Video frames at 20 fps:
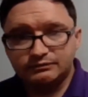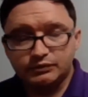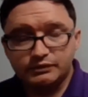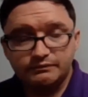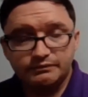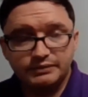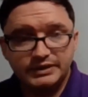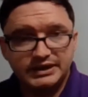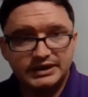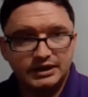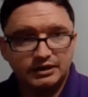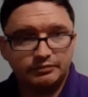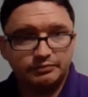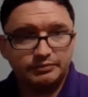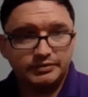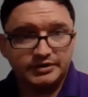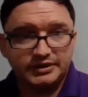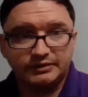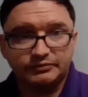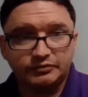we've been able
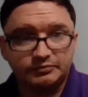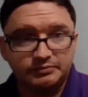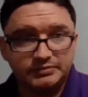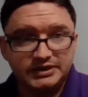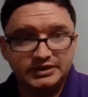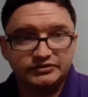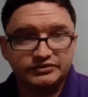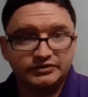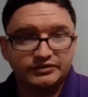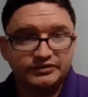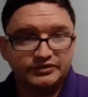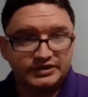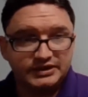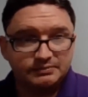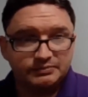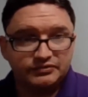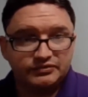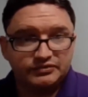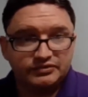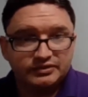to pick up some hints and
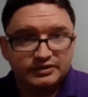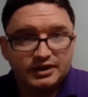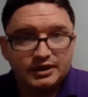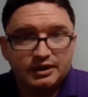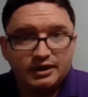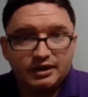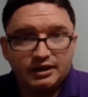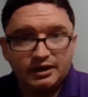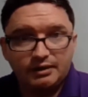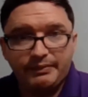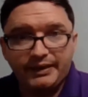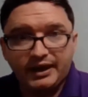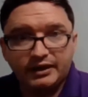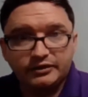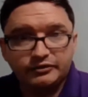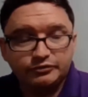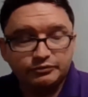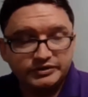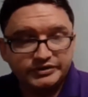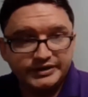tips
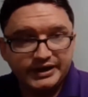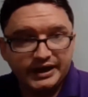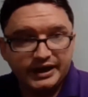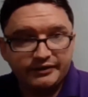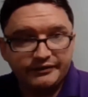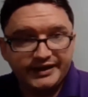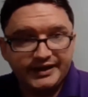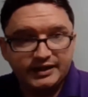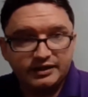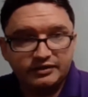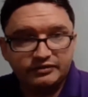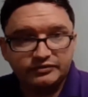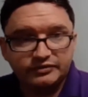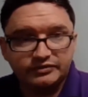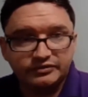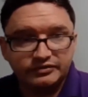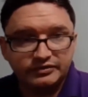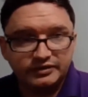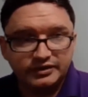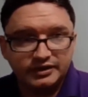about doing data
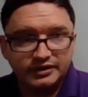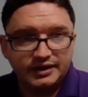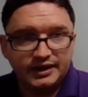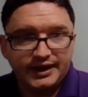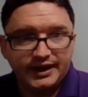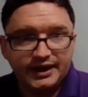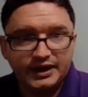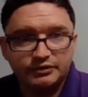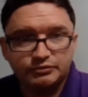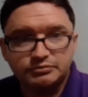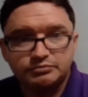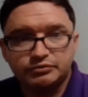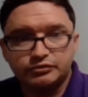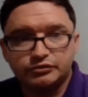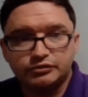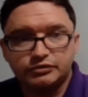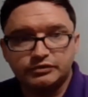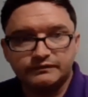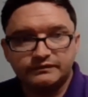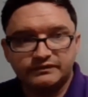analysis and how to
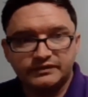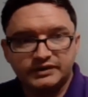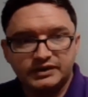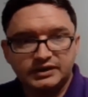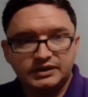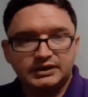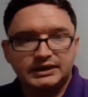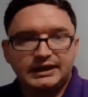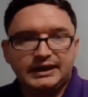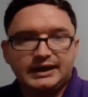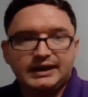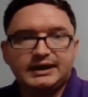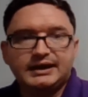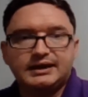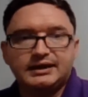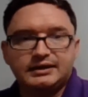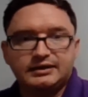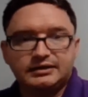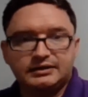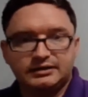improve
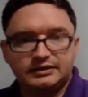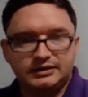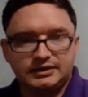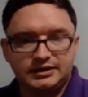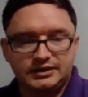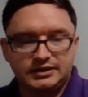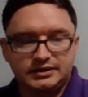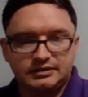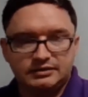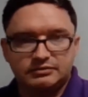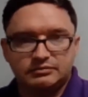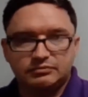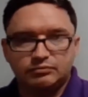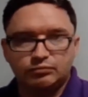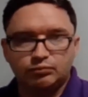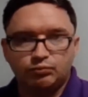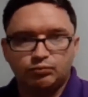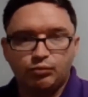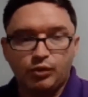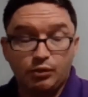in
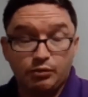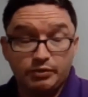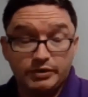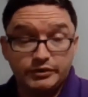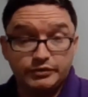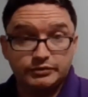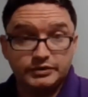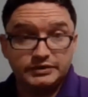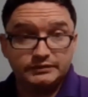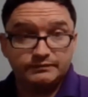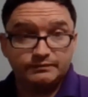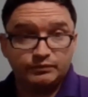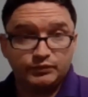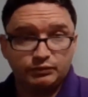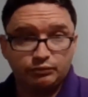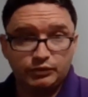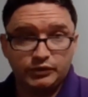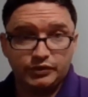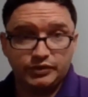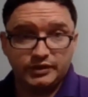what we're doing
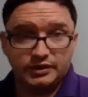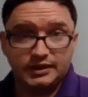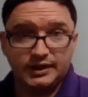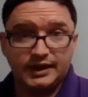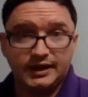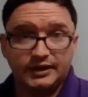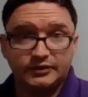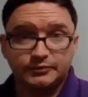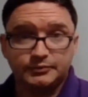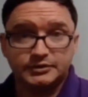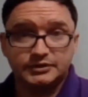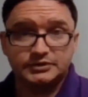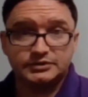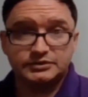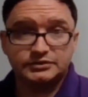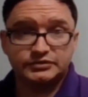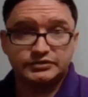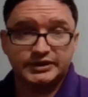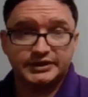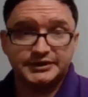with the
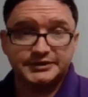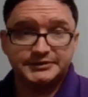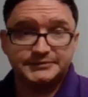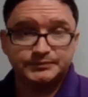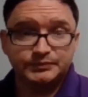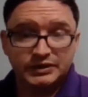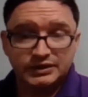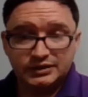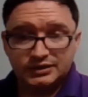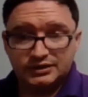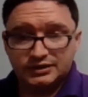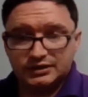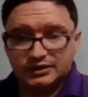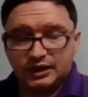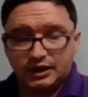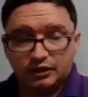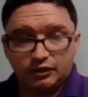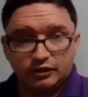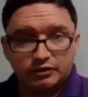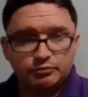classwork. So
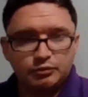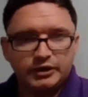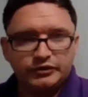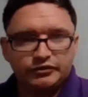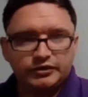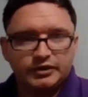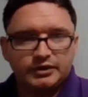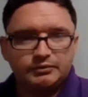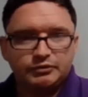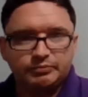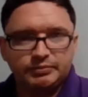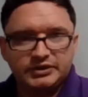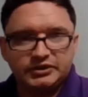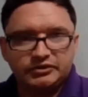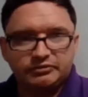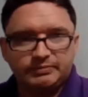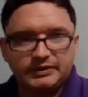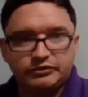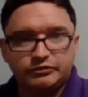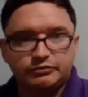a lot of my time has
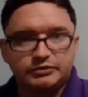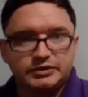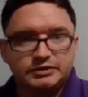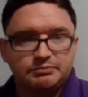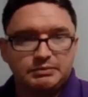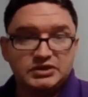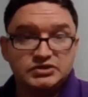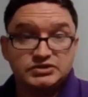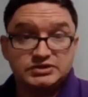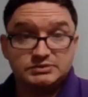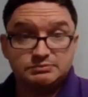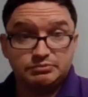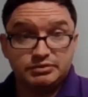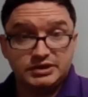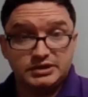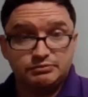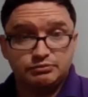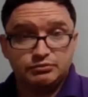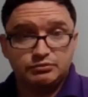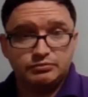been spent doing managing
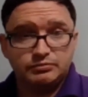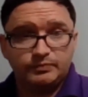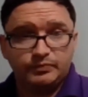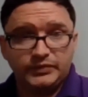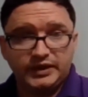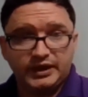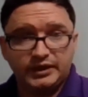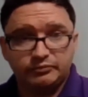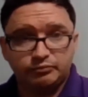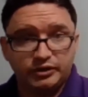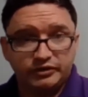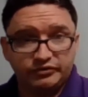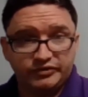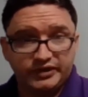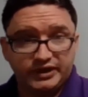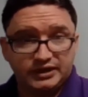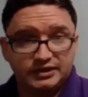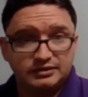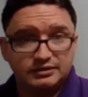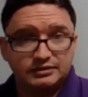people as my
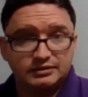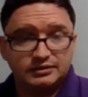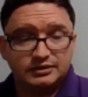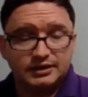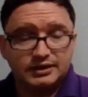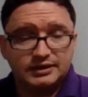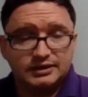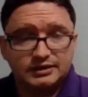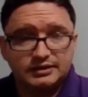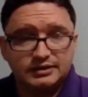second